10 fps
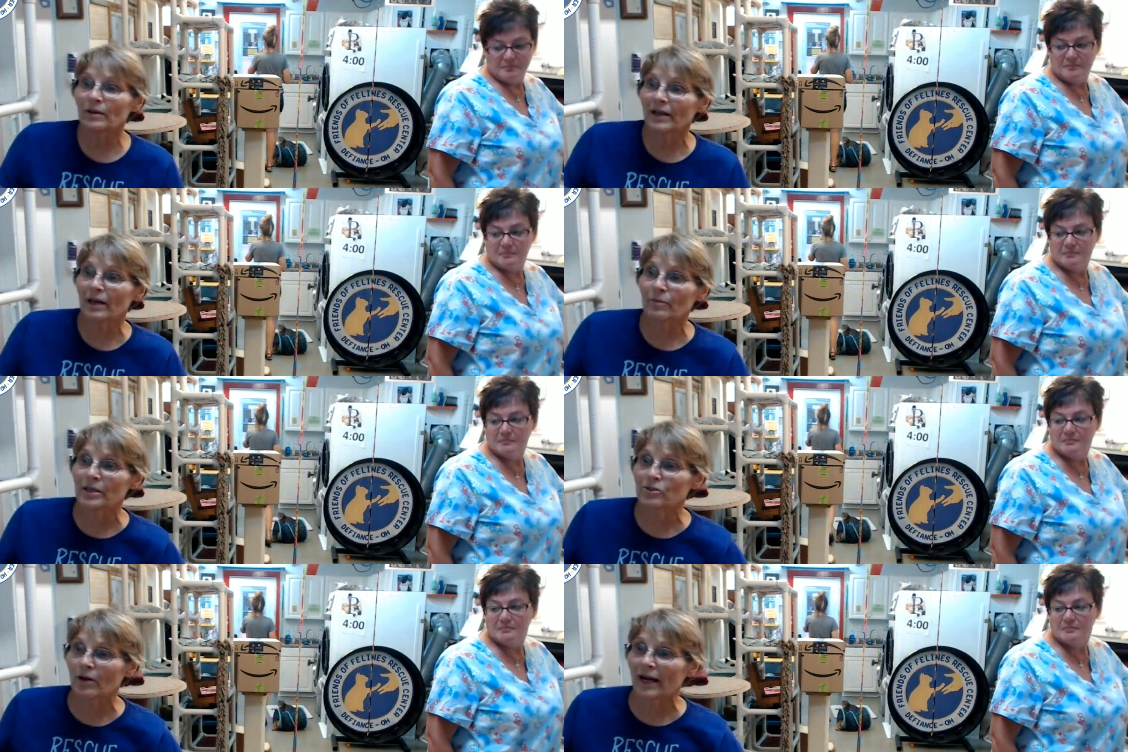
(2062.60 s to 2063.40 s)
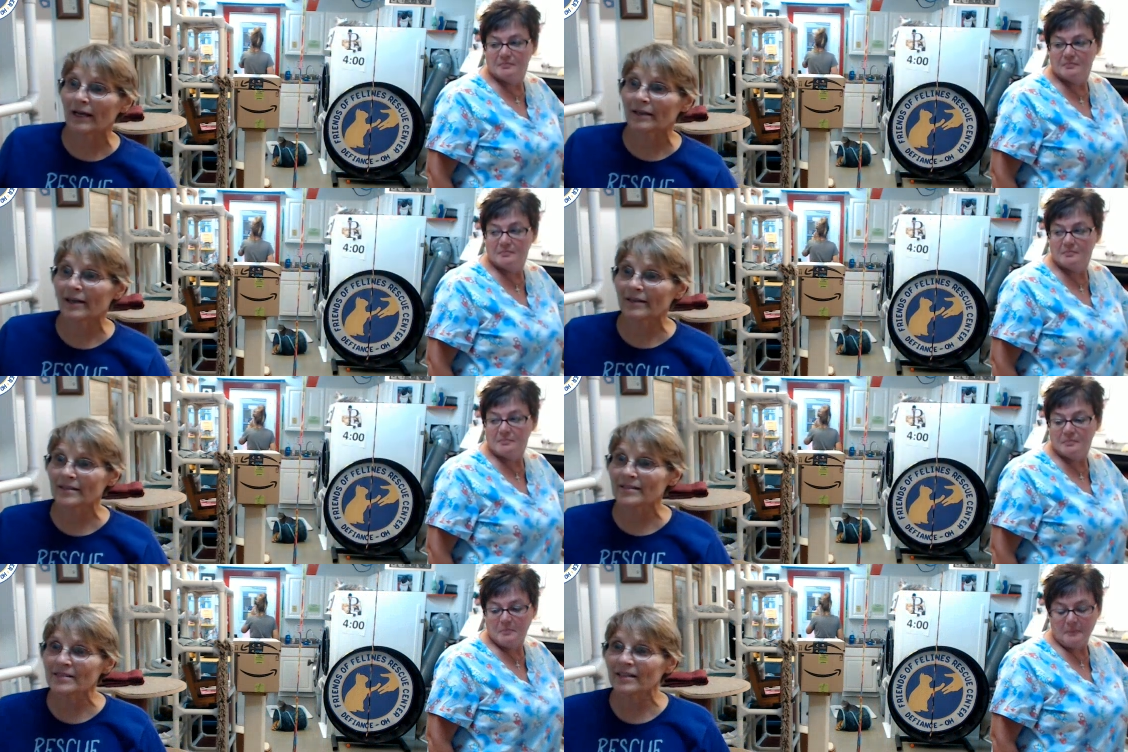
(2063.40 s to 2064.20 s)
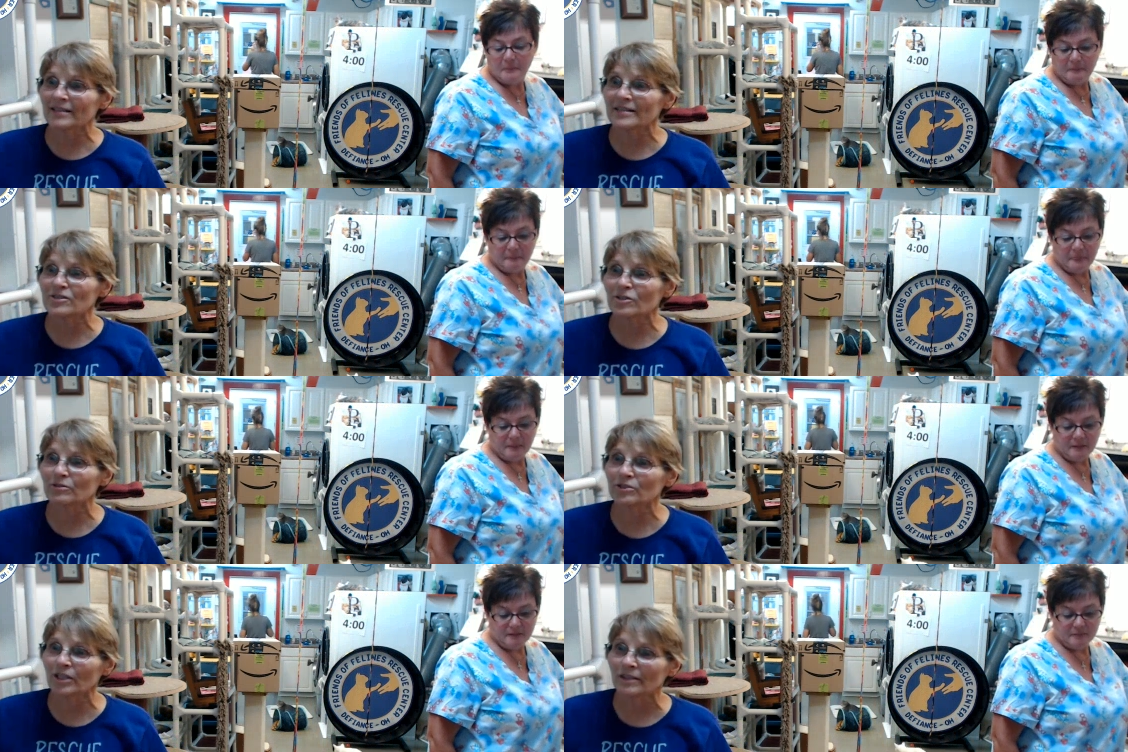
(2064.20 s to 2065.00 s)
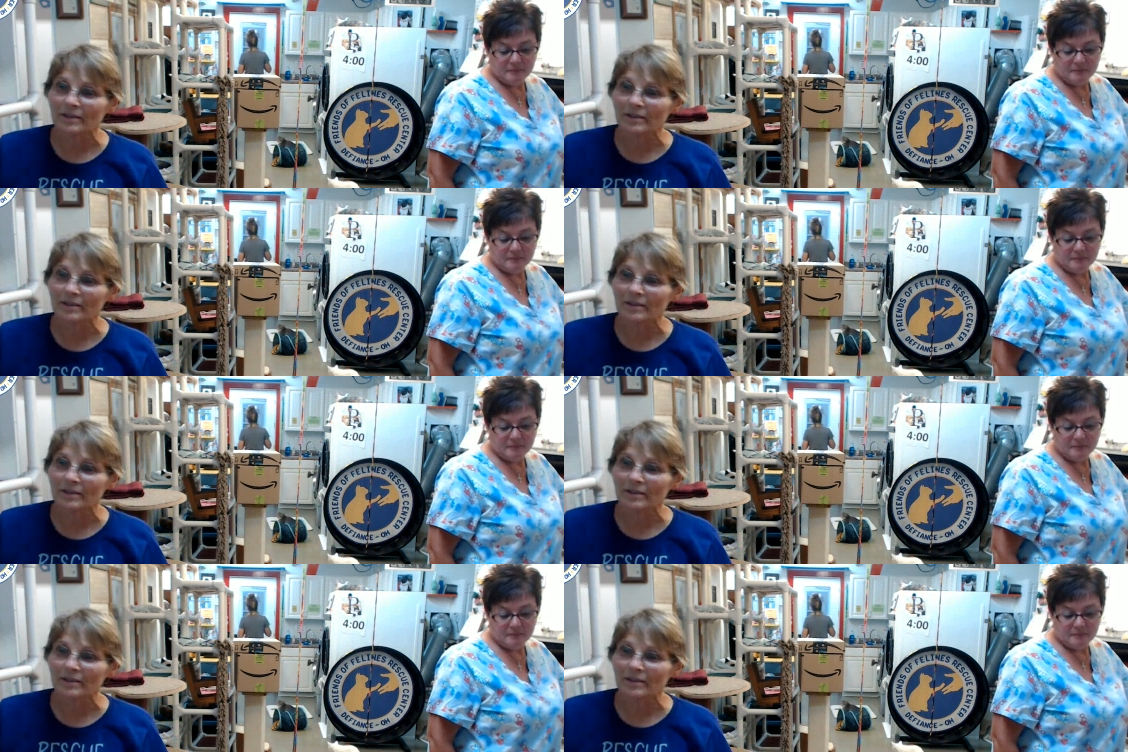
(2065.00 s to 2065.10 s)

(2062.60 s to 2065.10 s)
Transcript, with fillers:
Speaker 1: How we dry a lot of these kitties, don't you?